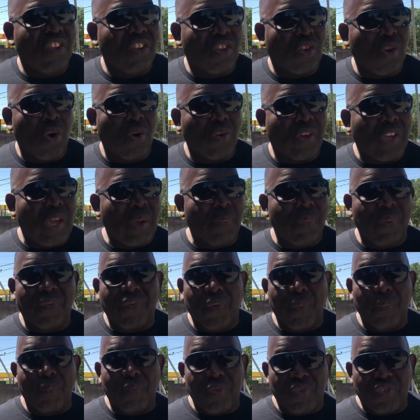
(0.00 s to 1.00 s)
the goalkeeper
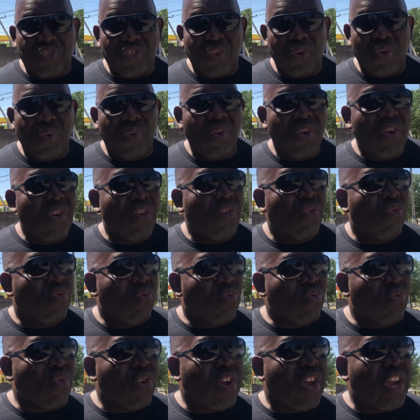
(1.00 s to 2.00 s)
from Brazil.
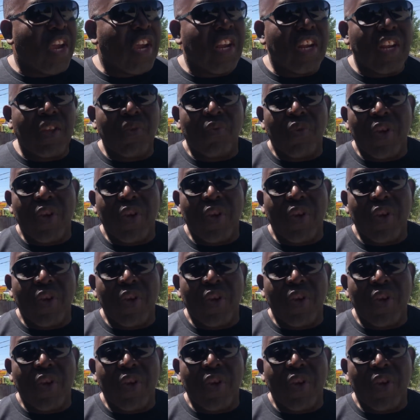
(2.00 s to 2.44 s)
Really,